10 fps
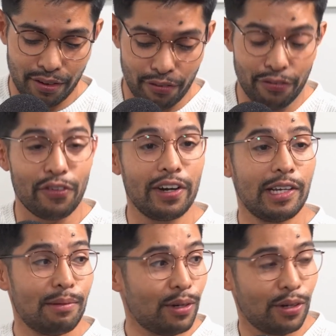
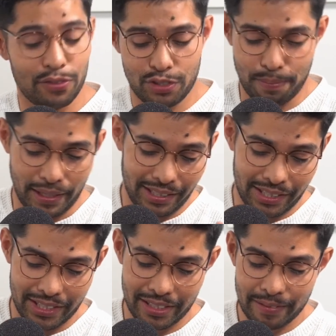freedom of
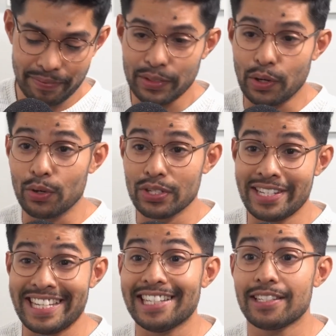speech or
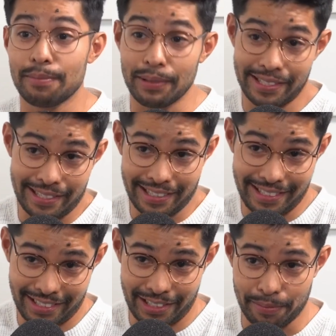sensible
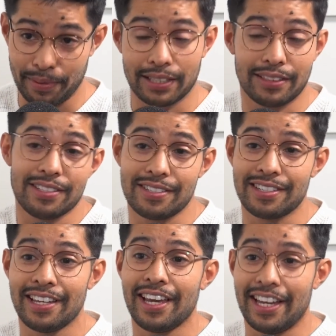censorship? Like, this
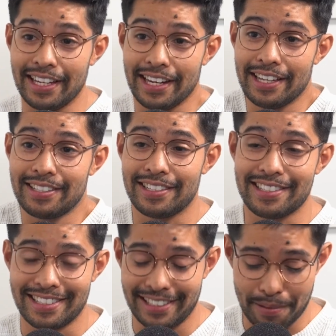is in essence
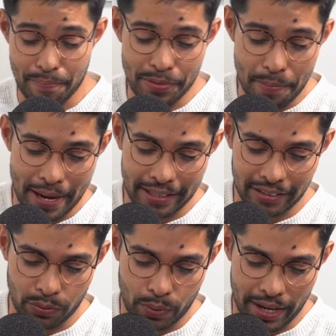the debate
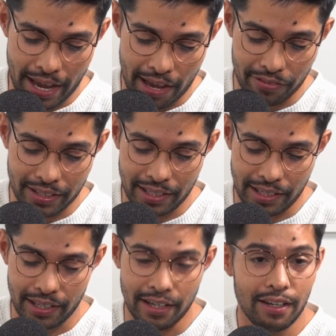that we're having
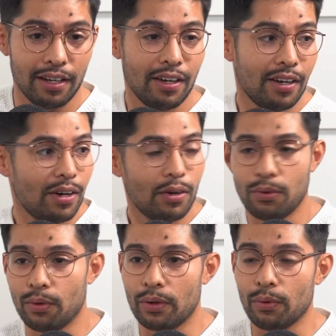here.
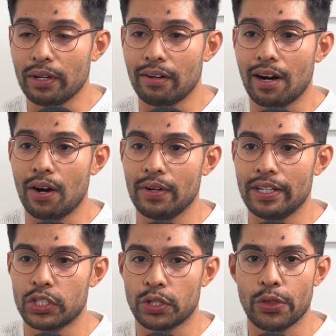What are our
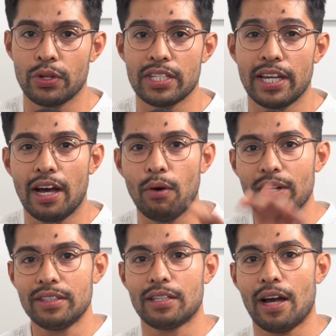initial thoughts? And I
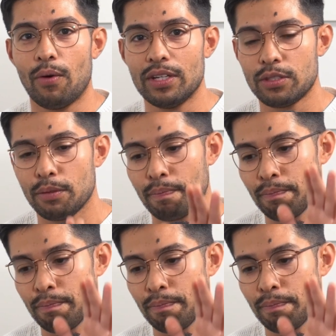want to